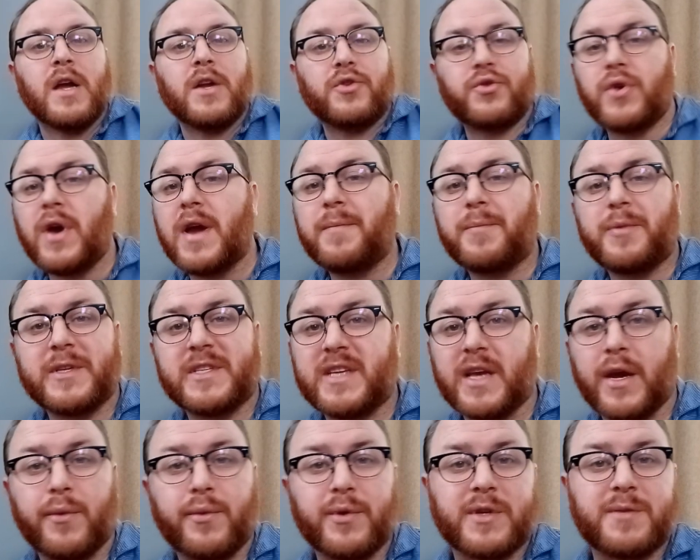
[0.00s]
Tramp is
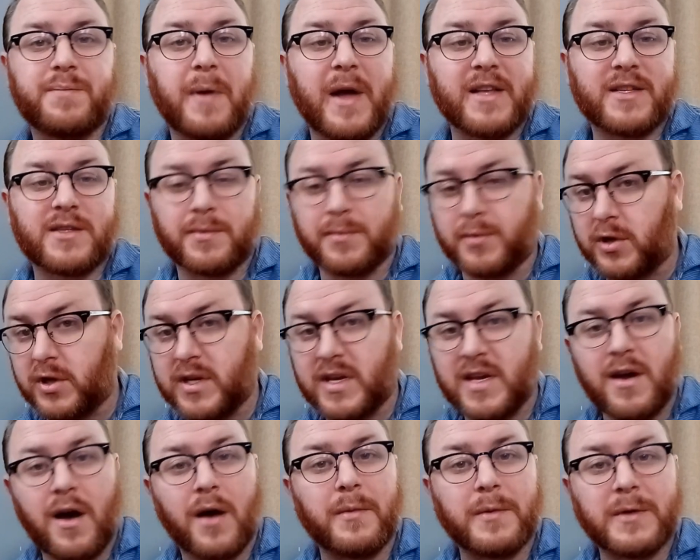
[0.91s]
irresponsible.
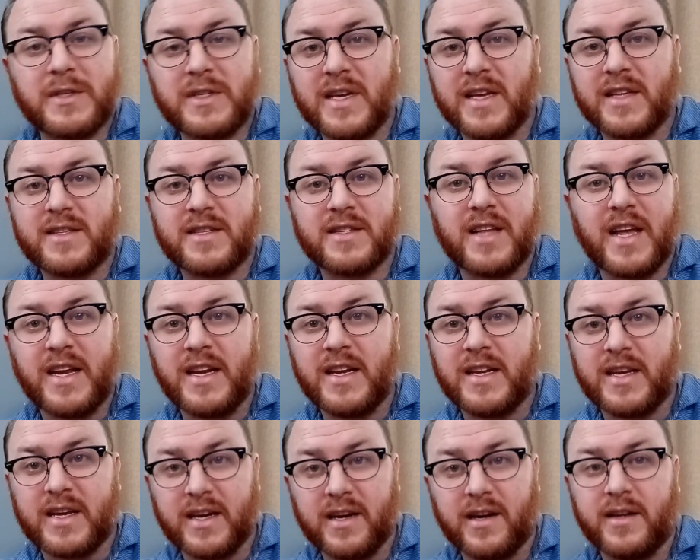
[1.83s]
He almost gets Lady
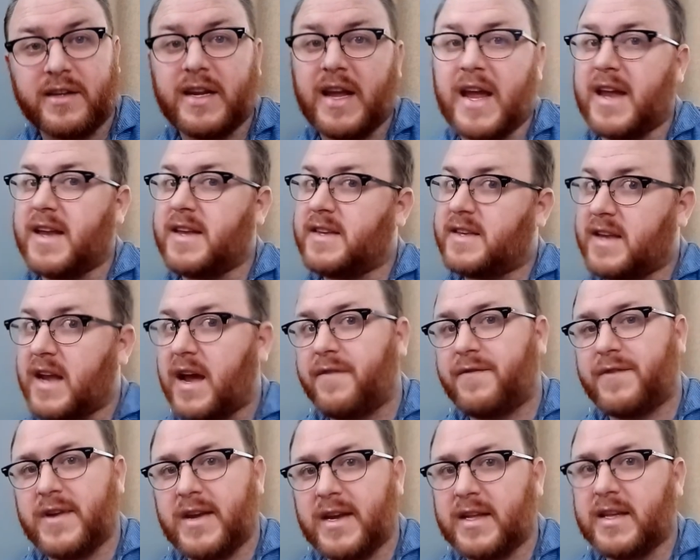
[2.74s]
killed and
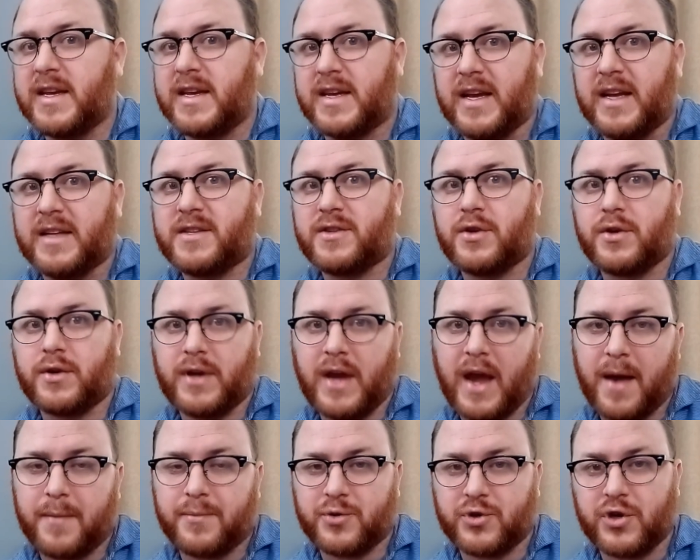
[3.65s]
definitely gets her
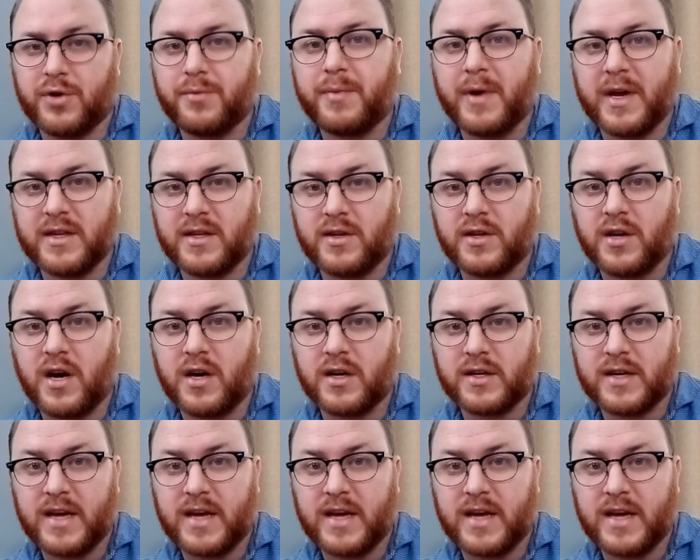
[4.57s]
captured by the dog